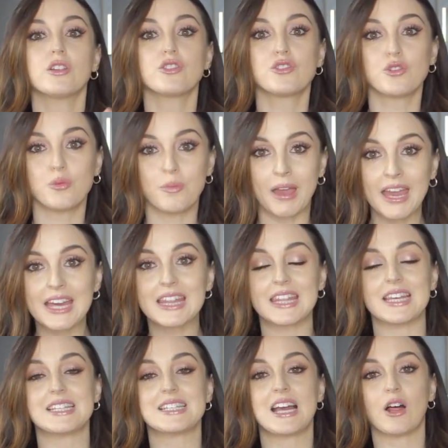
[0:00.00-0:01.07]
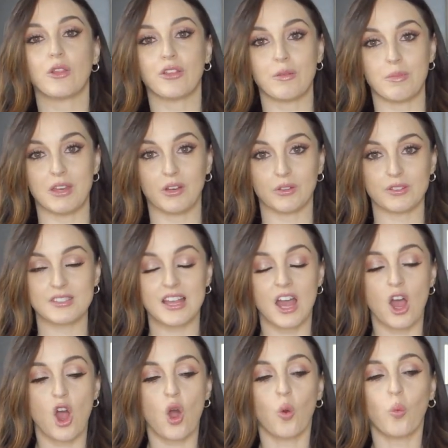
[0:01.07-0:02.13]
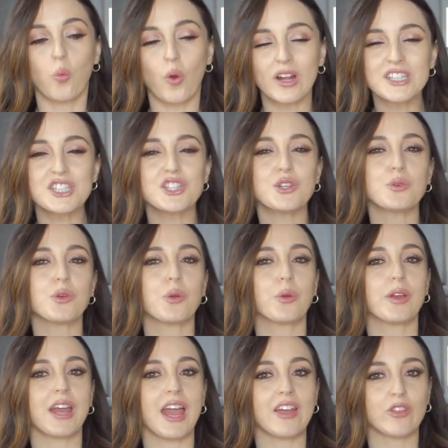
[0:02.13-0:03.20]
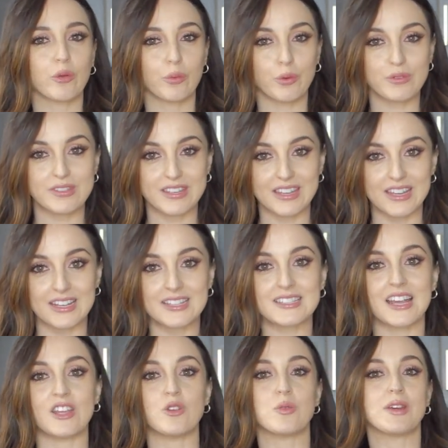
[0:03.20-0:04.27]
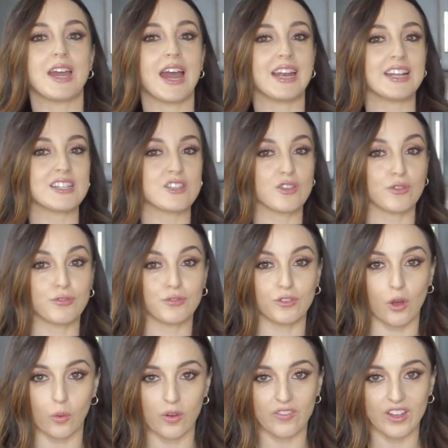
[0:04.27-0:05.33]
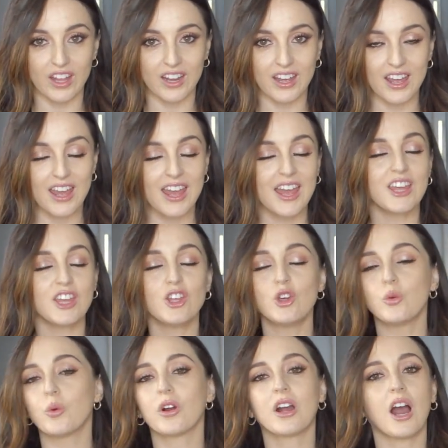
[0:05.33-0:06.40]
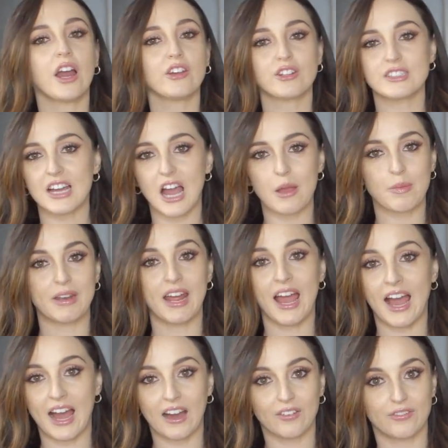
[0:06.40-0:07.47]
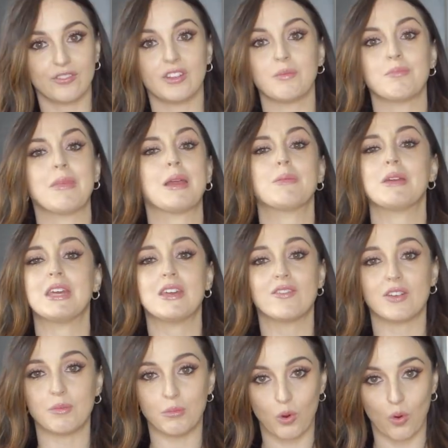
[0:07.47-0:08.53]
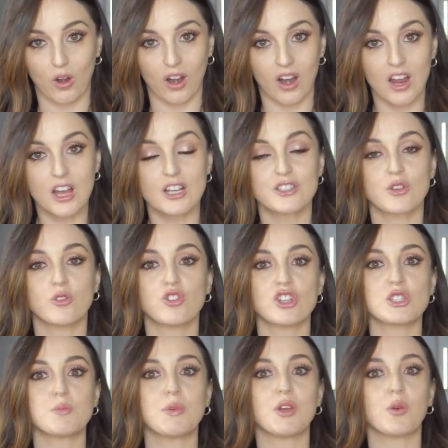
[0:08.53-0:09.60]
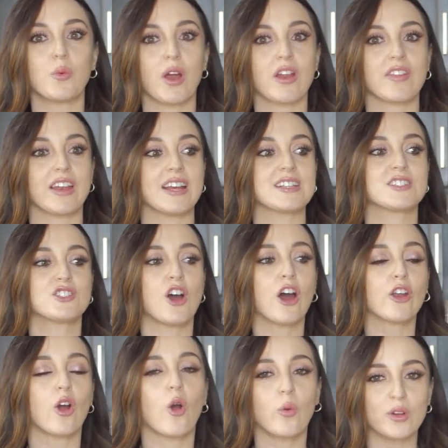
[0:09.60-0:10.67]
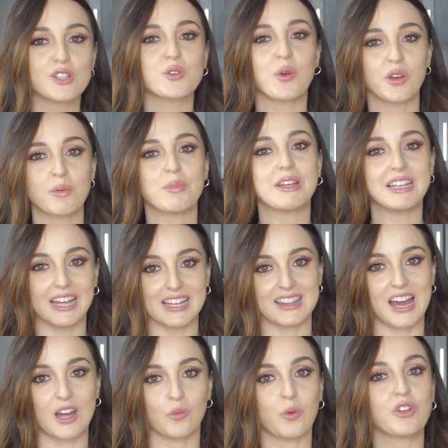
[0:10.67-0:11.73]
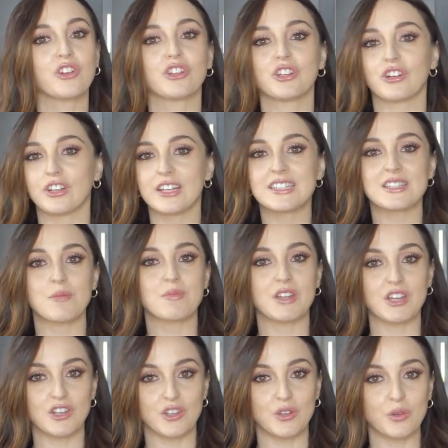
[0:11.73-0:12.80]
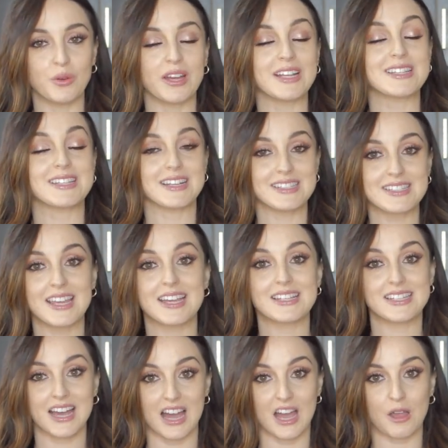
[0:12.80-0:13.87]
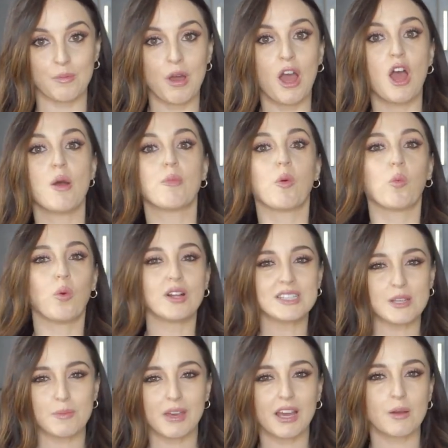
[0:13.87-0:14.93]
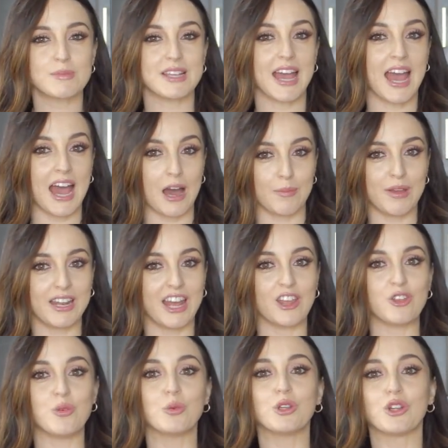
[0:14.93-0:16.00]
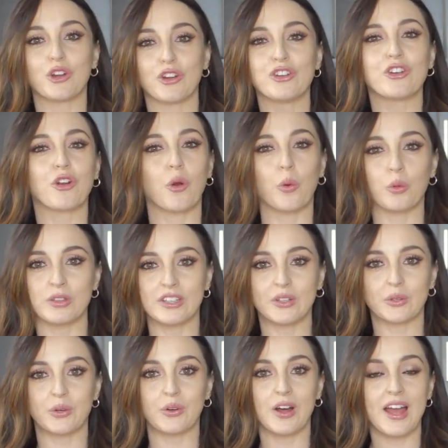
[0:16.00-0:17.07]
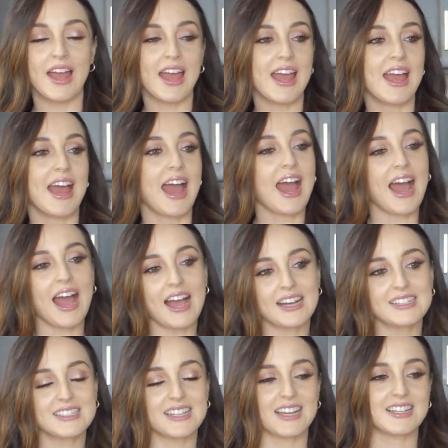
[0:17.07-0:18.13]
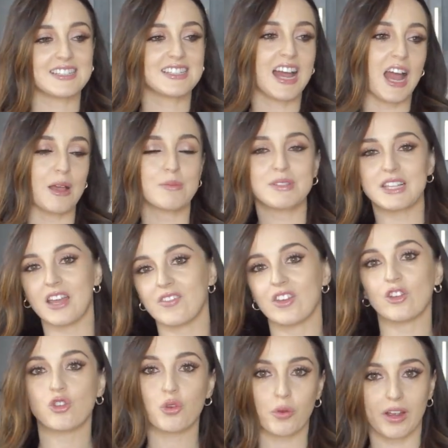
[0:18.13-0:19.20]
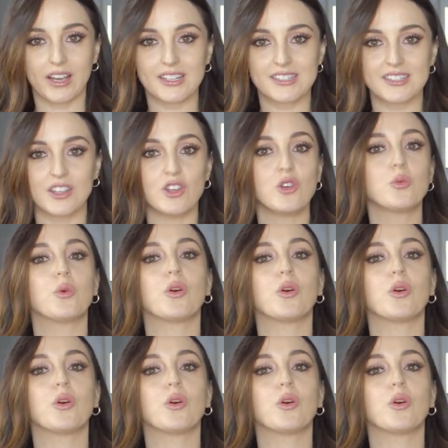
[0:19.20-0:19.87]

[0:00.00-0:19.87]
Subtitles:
to make these healthy meals. Once you create the routines and you get into the flow of it, you will cut your time in half, maybe even more. So just be aware that it's not always going to be like that. When you're learning something new, it does take time, but once it becomes a habit and you learn your own little hacks and time-saving tricks, you